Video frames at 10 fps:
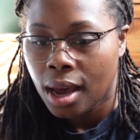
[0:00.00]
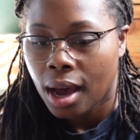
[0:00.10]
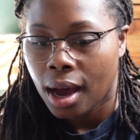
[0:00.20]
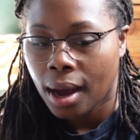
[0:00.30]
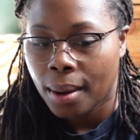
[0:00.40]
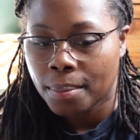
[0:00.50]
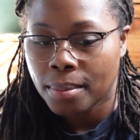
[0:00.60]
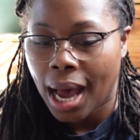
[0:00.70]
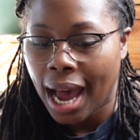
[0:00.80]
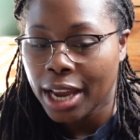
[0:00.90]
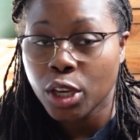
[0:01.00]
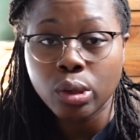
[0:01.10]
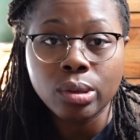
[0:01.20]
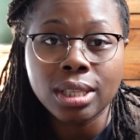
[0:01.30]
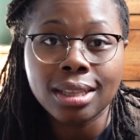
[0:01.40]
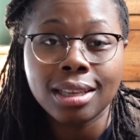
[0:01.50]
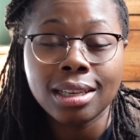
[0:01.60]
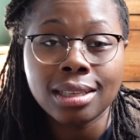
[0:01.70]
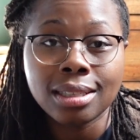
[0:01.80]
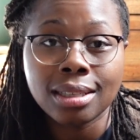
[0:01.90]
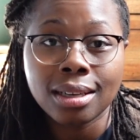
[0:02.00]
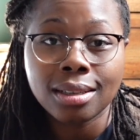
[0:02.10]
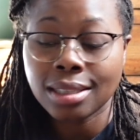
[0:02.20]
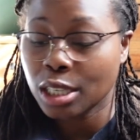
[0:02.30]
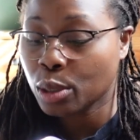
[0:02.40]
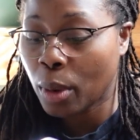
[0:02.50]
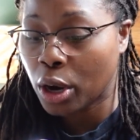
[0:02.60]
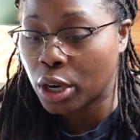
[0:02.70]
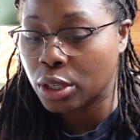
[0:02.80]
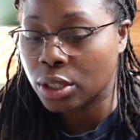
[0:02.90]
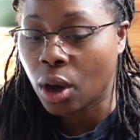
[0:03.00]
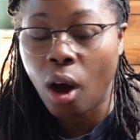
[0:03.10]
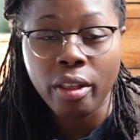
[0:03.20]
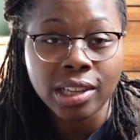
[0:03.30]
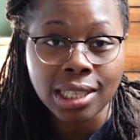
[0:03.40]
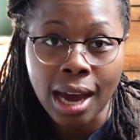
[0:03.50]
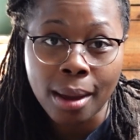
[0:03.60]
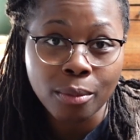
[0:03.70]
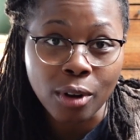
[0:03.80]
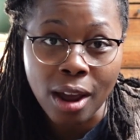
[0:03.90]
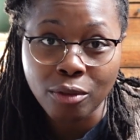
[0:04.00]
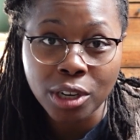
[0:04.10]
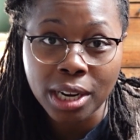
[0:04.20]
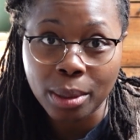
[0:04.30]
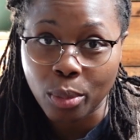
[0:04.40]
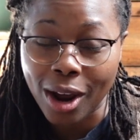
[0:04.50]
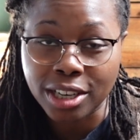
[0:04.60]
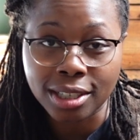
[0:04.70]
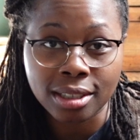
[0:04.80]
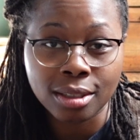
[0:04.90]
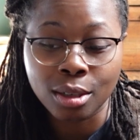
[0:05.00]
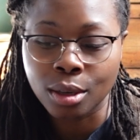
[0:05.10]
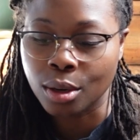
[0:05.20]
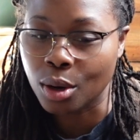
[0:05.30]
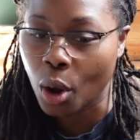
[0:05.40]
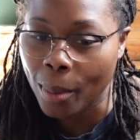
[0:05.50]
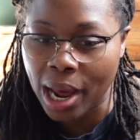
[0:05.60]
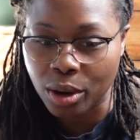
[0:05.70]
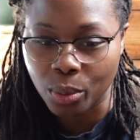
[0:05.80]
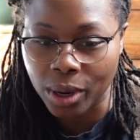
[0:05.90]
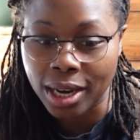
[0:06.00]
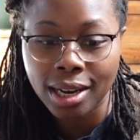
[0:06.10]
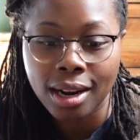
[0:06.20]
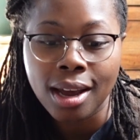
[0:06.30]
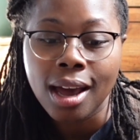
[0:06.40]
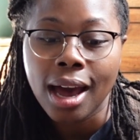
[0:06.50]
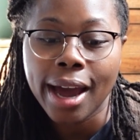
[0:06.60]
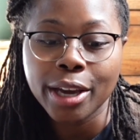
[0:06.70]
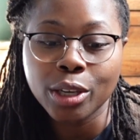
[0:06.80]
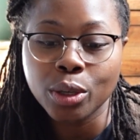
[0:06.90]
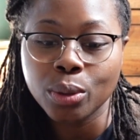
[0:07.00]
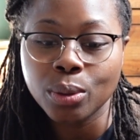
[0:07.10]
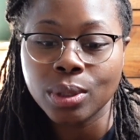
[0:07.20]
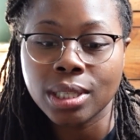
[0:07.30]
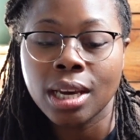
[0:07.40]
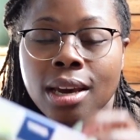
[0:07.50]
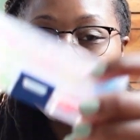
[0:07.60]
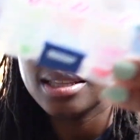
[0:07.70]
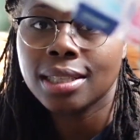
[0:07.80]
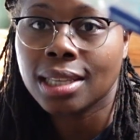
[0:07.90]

I use these stitch markers all the time for every knitting project, no matter what. I use these